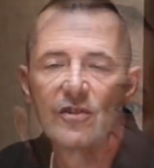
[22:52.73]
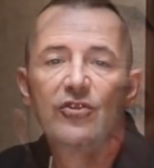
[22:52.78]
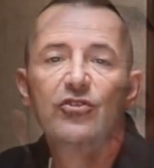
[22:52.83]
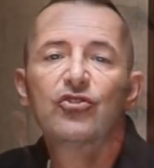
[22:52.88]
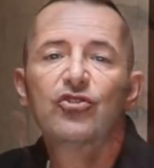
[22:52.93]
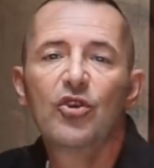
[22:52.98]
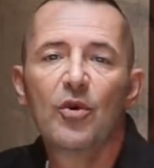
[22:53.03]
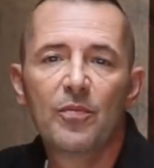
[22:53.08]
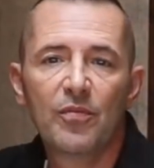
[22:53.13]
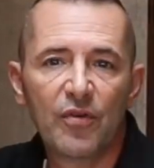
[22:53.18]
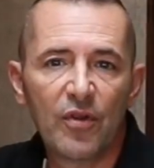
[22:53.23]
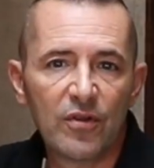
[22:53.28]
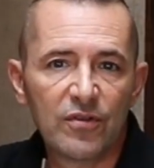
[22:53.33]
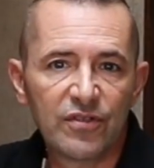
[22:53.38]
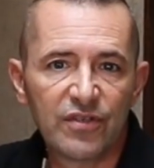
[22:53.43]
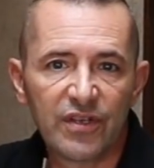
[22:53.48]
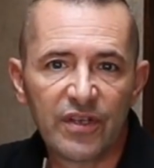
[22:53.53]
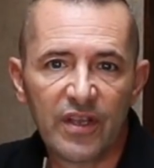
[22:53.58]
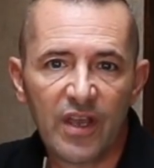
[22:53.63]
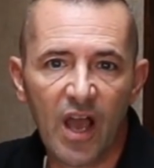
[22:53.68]
So
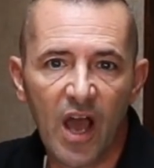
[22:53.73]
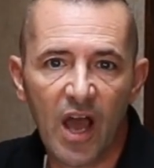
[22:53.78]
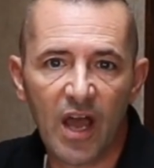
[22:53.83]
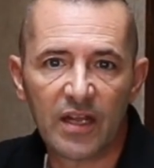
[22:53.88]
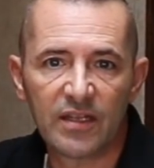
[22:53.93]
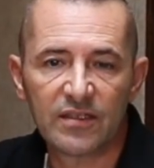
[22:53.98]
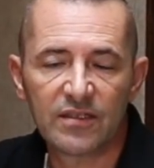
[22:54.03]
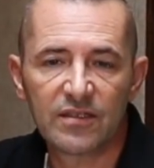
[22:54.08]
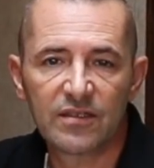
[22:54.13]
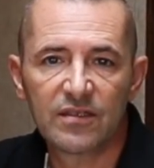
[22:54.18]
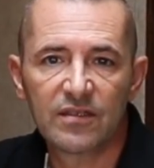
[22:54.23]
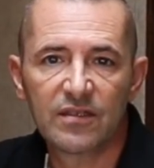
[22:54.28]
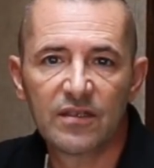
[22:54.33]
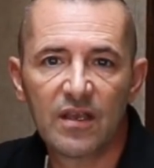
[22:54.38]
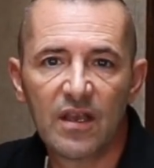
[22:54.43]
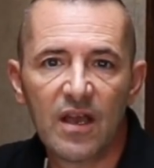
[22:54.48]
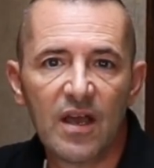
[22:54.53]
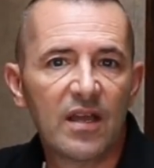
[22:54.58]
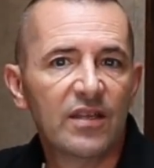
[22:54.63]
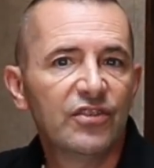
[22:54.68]
pros and cons.
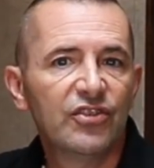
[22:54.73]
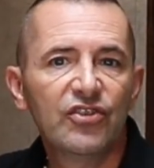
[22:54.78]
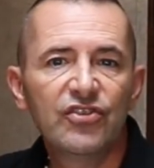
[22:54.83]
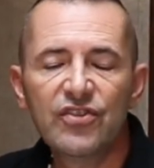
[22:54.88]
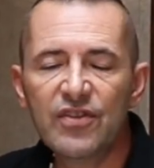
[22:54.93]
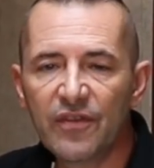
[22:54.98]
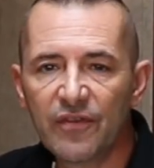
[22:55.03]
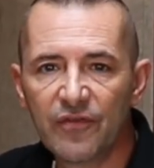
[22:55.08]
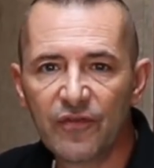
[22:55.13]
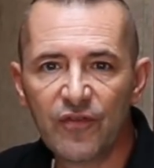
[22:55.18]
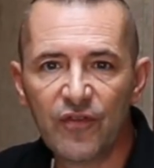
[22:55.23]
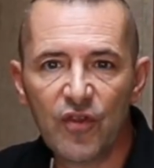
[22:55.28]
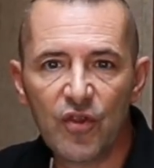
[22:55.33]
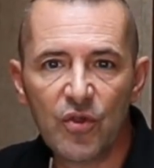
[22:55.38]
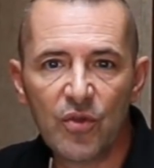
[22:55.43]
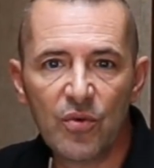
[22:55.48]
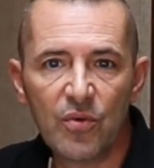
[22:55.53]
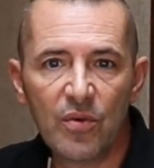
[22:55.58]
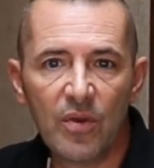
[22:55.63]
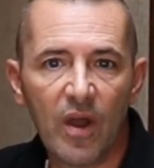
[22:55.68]
Uh, just a
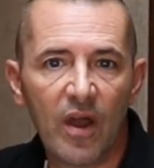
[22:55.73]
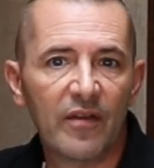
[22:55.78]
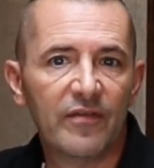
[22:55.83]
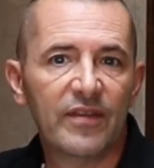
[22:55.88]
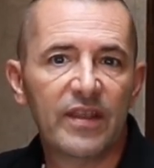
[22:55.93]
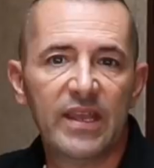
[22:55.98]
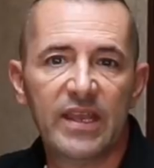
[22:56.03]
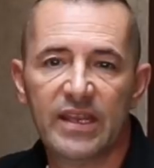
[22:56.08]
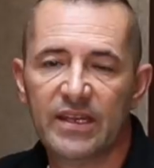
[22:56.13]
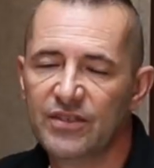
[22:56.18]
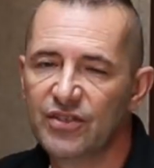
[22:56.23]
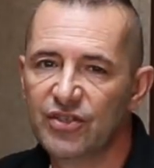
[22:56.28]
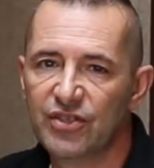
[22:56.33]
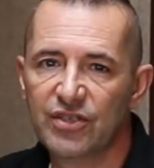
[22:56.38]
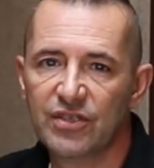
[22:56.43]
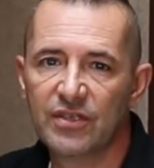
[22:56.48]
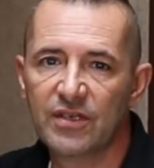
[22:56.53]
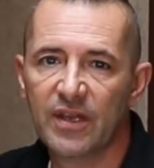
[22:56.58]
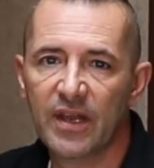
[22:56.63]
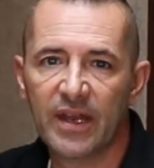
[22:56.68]
few of
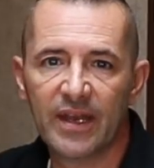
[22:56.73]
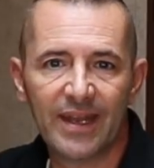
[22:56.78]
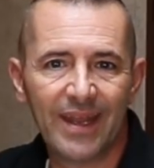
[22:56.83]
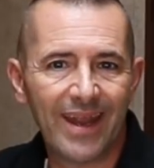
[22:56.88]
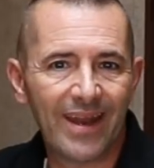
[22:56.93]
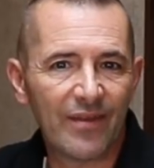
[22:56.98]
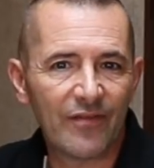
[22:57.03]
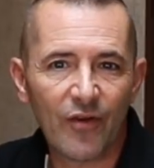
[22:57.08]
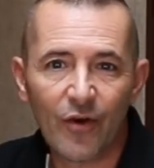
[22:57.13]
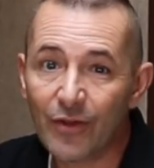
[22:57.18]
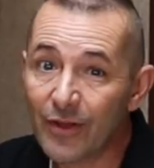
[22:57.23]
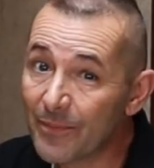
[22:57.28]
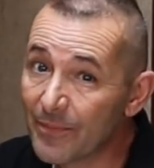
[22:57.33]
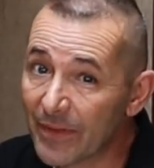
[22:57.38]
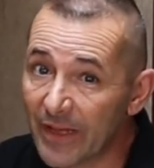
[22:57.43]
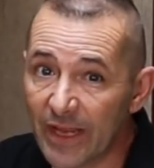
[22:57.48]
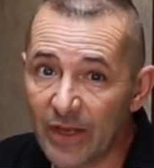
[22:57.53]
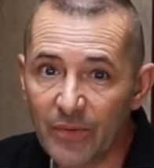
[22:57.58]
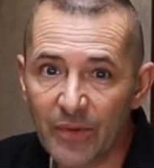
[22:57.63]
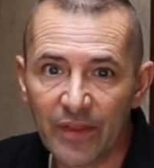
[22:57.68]
each. And again, I've only
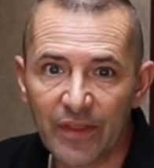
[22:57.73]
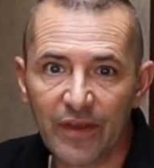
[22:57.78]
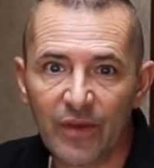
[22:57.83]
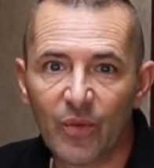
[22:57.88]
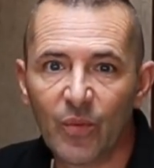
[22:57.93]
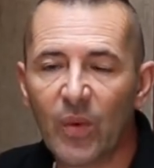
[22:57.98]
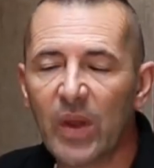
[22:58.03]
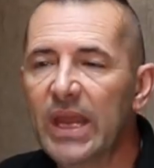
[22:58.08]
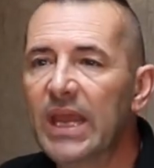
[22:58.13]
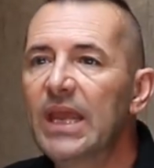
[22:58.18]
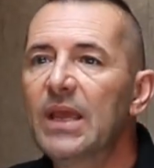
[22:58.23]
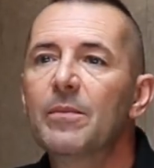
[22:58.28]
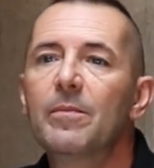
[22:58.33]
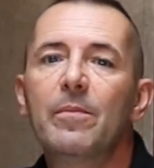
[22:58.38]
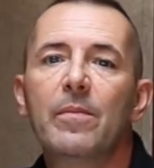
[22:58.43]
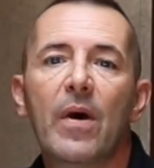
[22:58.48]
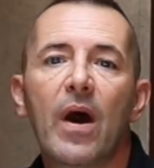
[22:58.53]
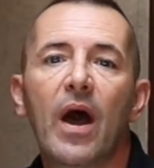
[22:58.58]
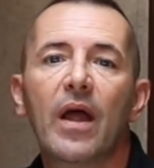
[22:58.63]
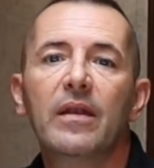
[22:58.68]
played with it a week,
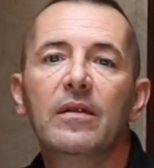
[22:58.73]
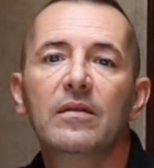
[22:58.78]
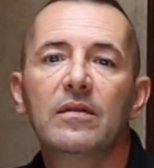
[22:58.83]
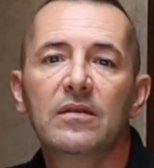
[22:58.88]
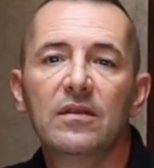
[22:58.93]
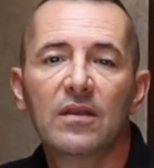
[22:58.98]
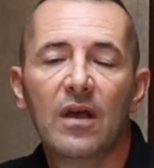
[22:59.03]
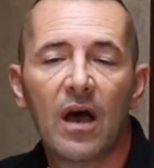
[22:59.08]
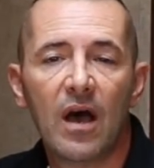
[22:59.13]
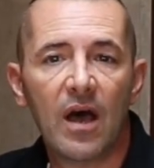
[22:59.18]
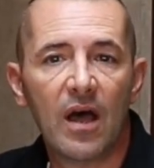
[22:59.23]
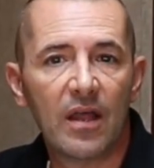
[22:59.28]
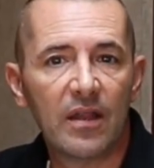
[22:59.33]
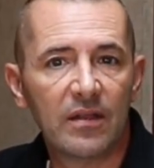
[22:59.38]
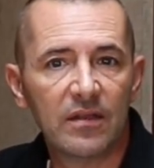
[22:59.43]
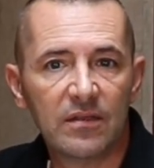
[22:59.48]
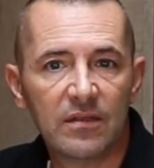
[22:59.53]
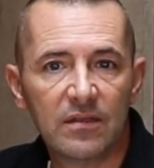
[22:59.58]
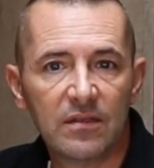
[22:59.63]
but uh,